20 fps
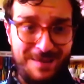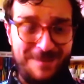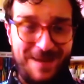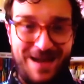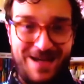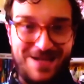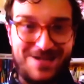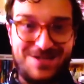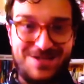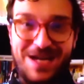
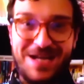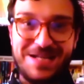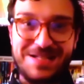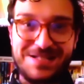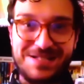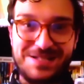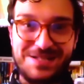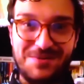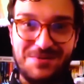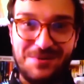Patty
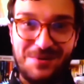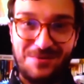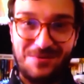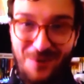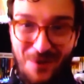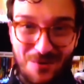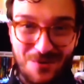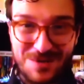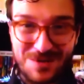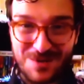Jenkins is doing a
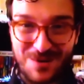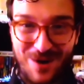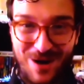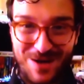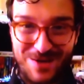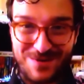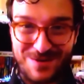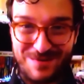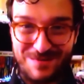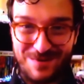Rogue
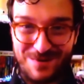Squadron